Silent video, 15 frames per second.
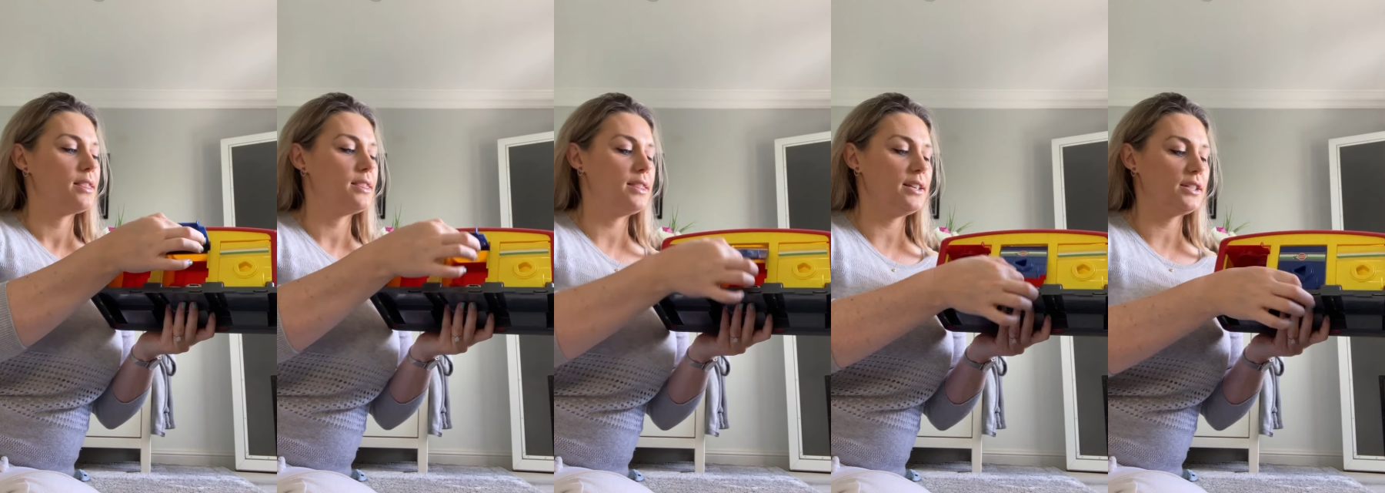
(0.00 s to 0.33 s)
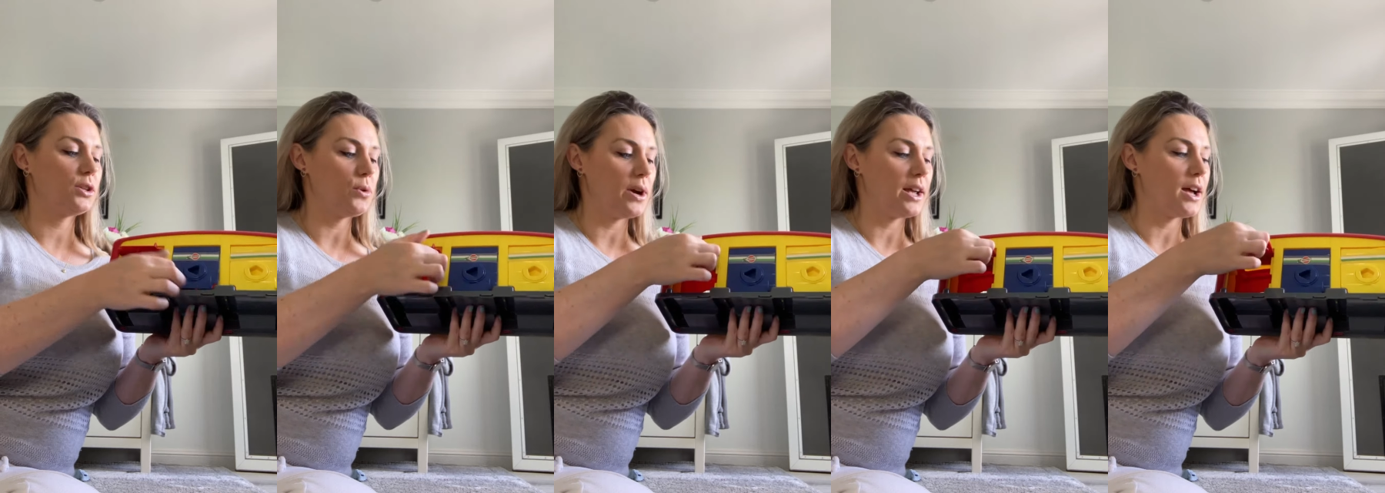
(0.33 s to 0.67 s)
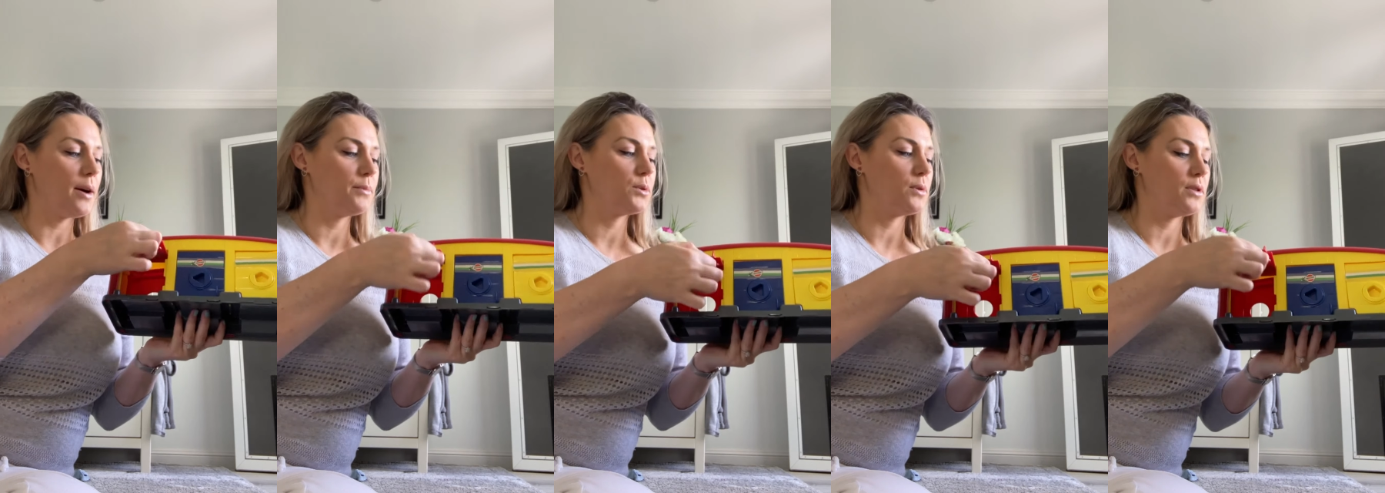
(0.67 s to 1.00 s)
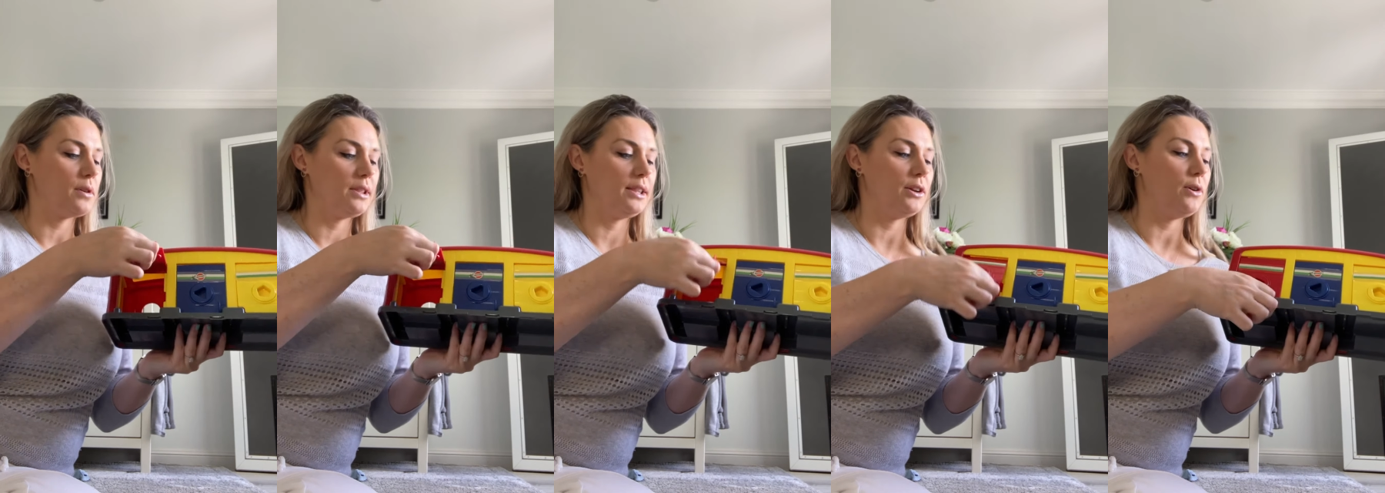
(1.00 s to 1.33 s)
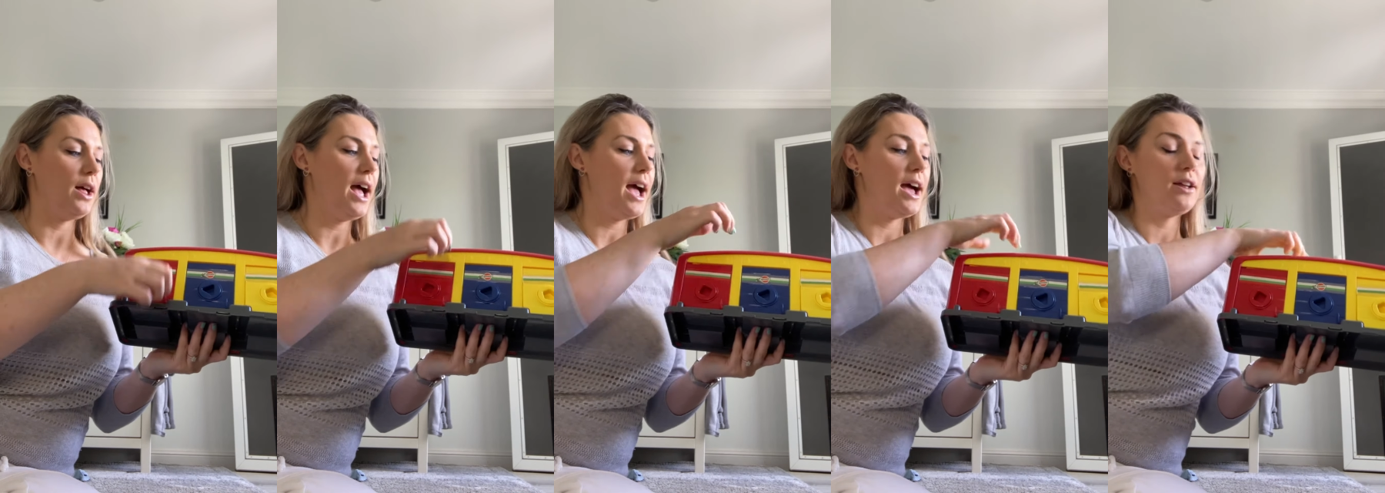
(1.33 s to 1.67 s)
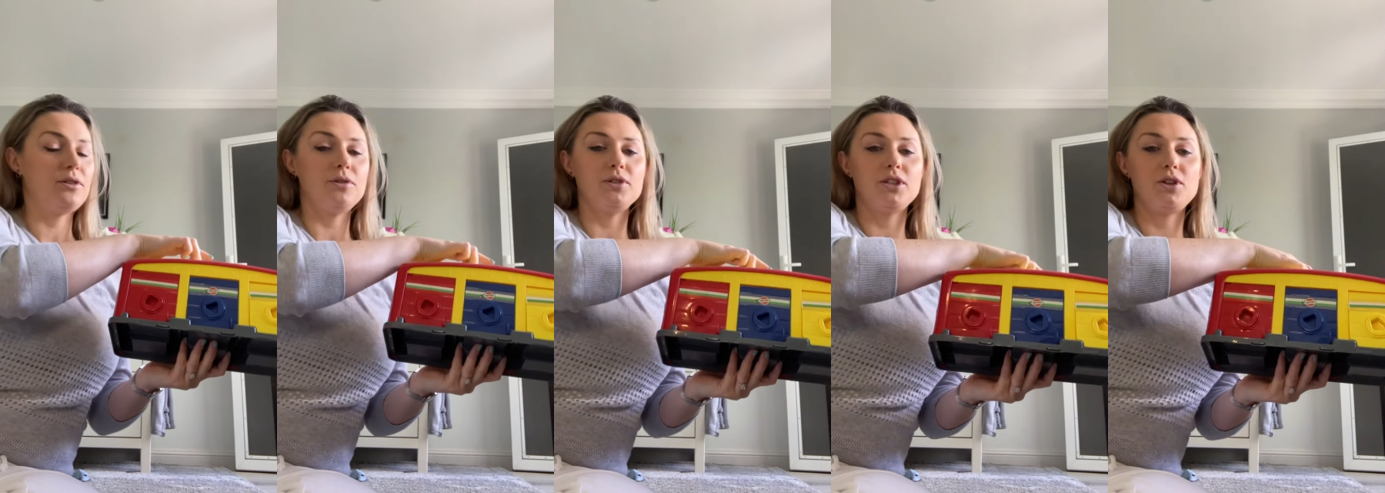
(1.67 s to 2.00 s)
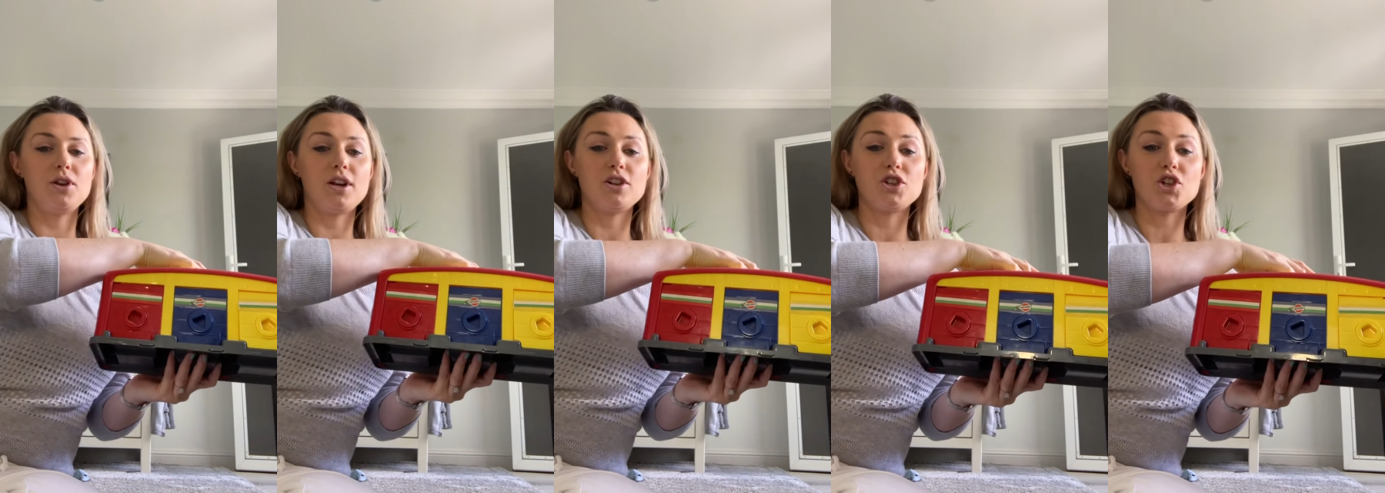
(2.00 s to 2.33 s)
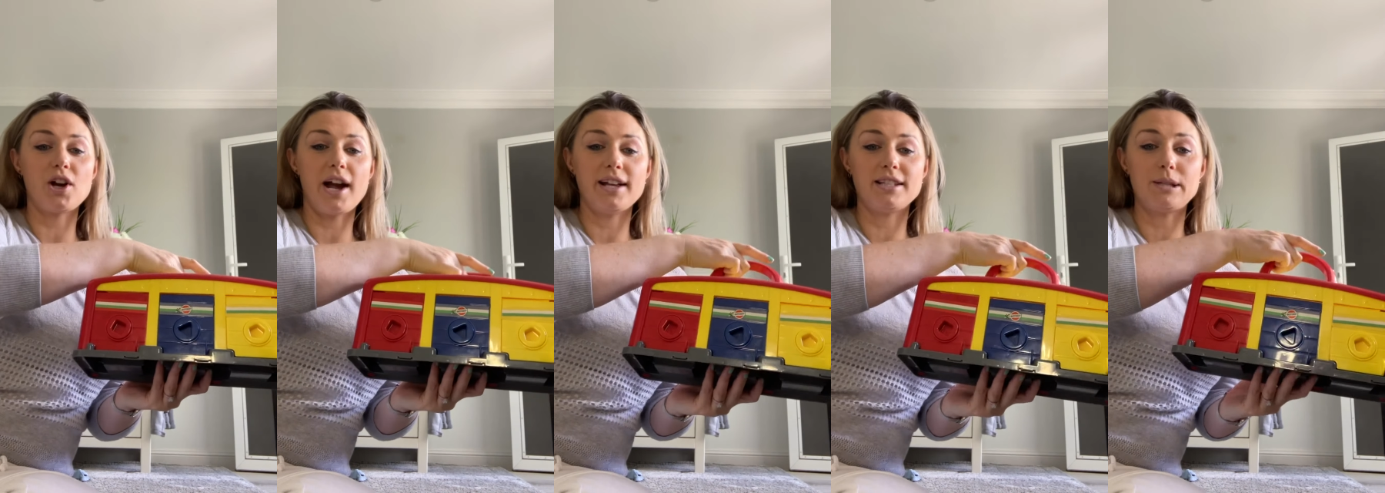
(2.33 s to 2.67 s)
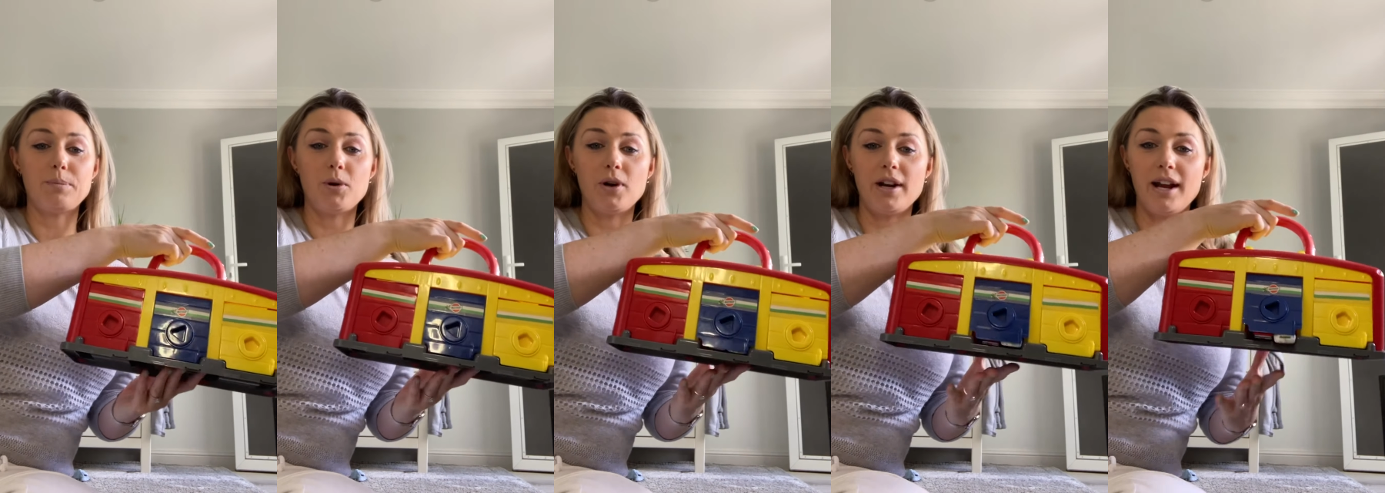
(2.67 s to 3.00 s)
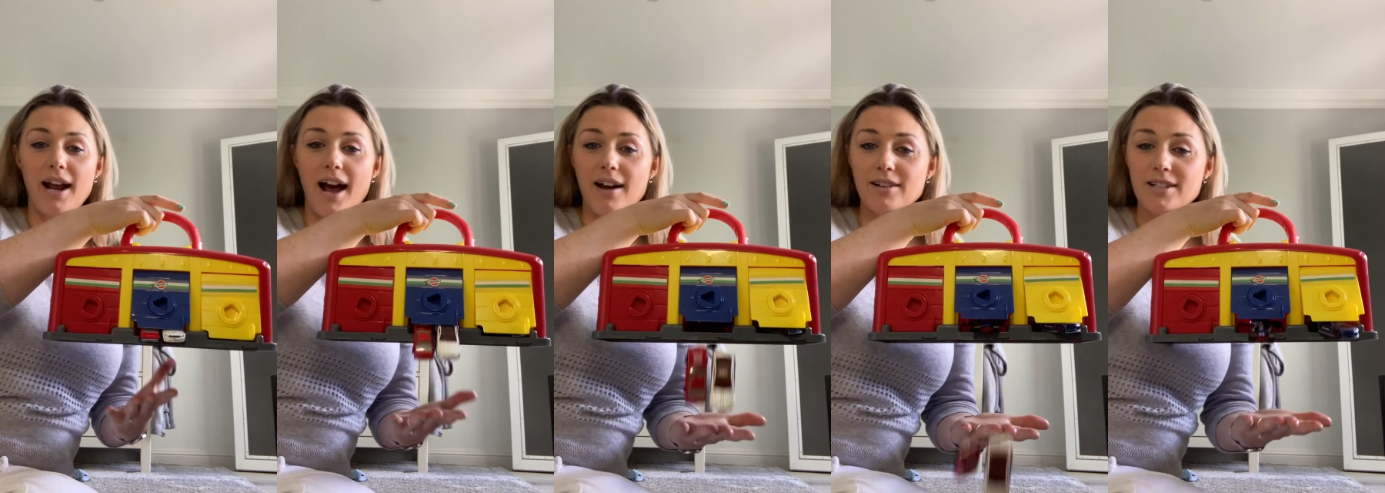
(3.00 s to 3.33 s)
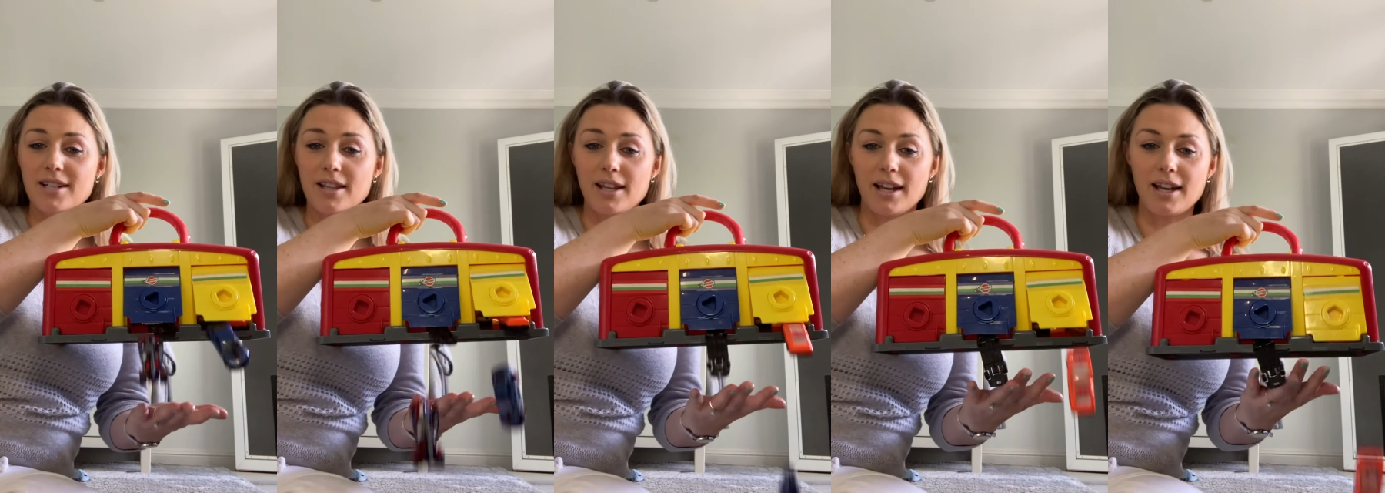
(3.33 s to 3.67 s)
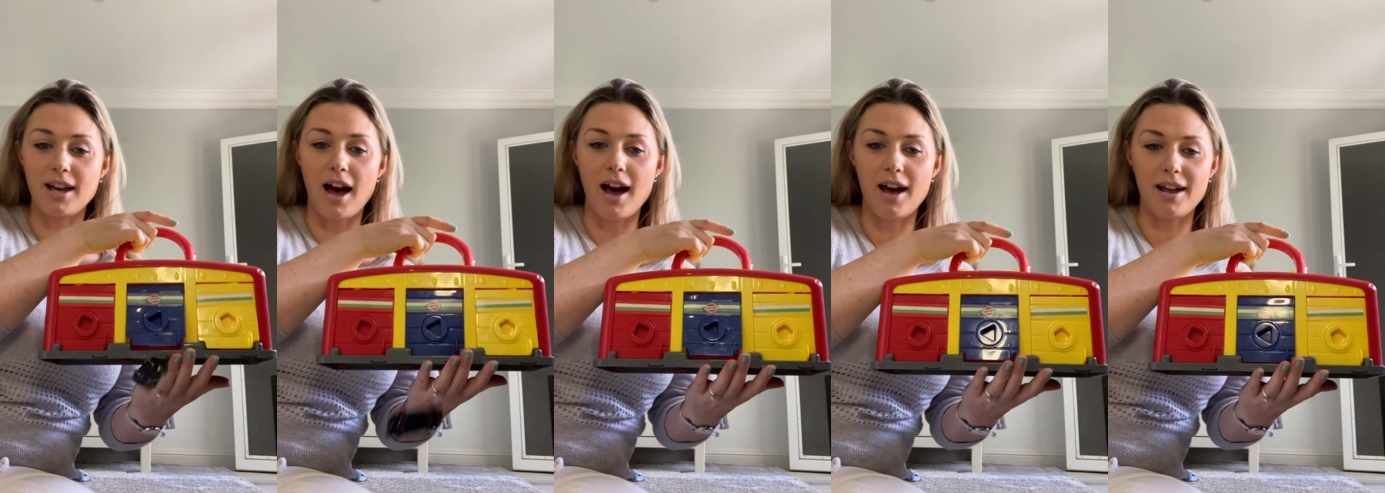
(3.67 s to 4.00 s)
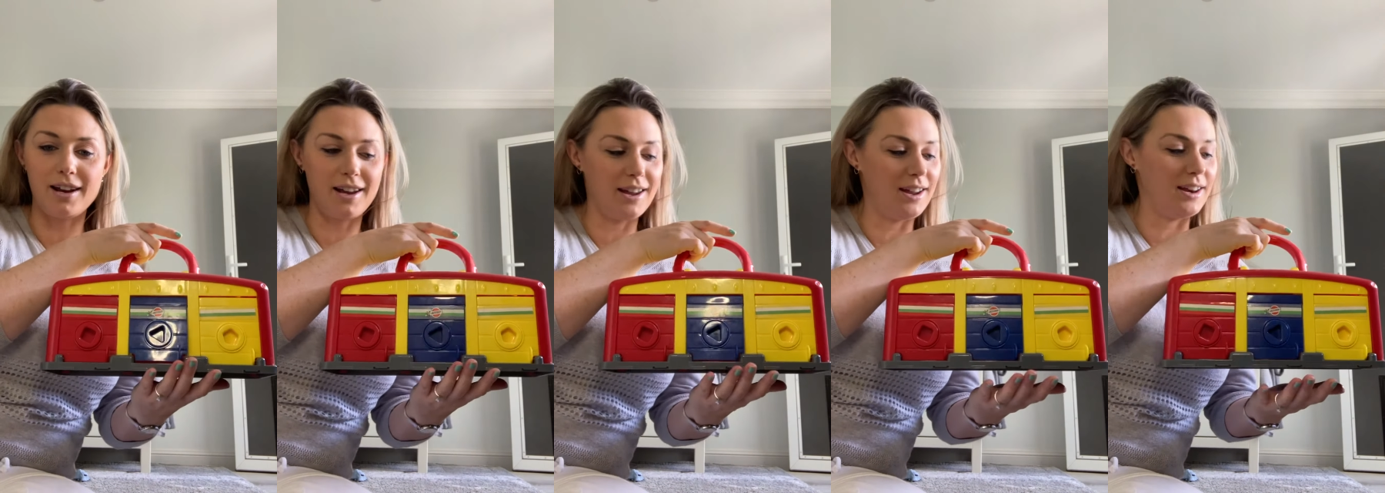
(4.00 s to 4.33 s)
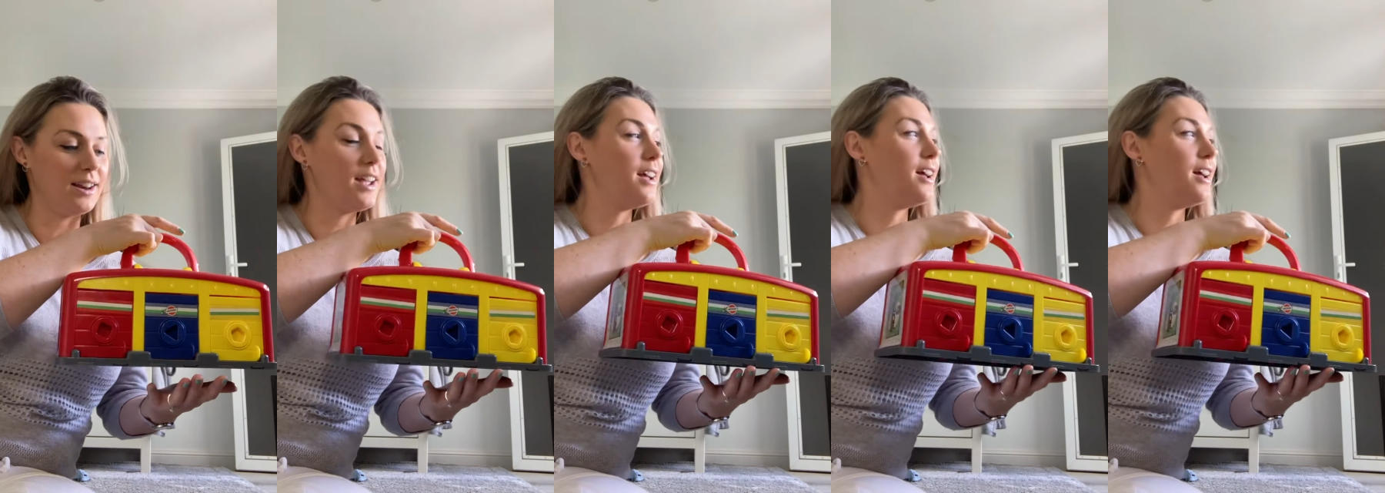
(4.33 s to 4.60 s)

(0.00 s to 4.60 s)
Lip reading: This toy comes with a little handle so you can transport it out into the garden,